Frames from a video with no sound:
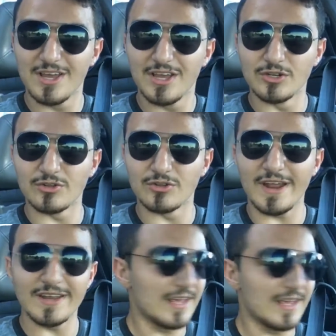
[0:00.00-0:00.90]
The
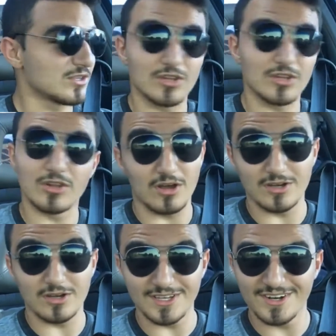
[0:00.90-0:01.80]
Grand AMs looked a lot
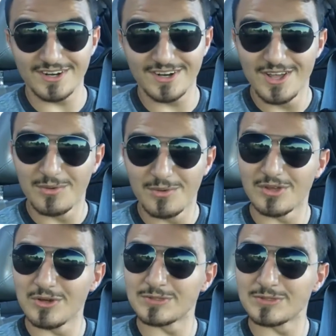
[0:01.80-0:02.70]
uglier with
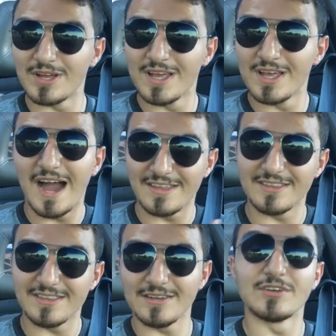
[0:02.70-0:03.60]
those, but I
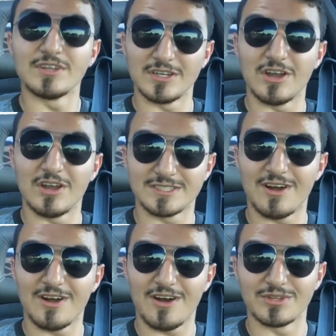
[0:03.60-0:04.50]
think they've really knocked it
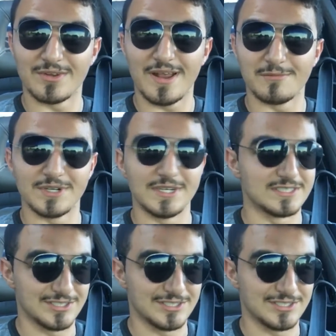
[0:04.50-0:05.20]
off with the Grand Prix.